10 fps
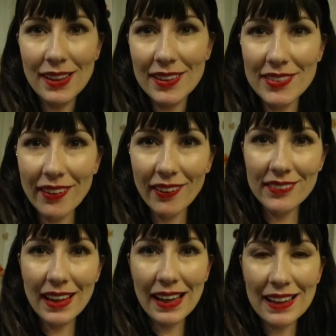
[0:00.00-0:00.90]
I
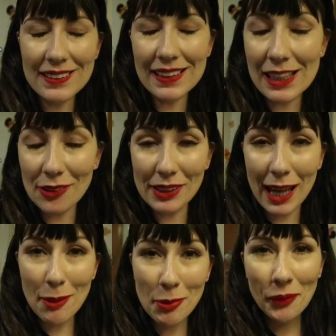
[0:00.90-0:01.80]
just had a little
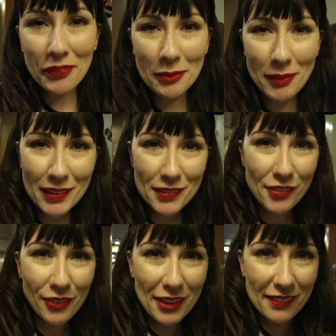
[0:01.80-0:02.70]
nap. I wasn't meant to
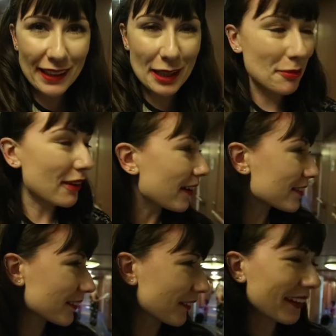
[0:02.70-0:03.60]
fall asleep, but I
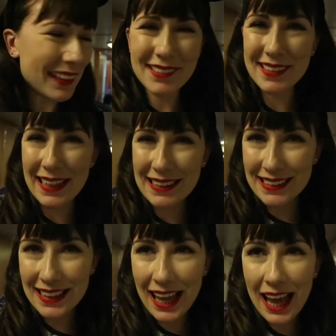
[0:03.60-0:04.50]
just kind of did.
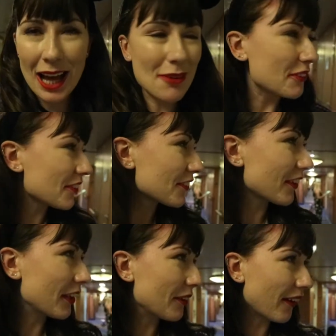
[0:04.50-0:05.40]
And I'll just
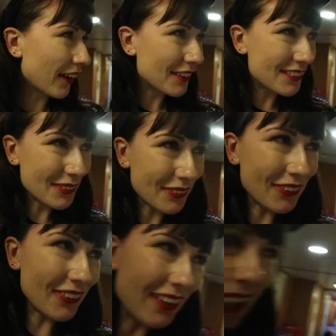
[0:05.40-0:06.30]
show you our door.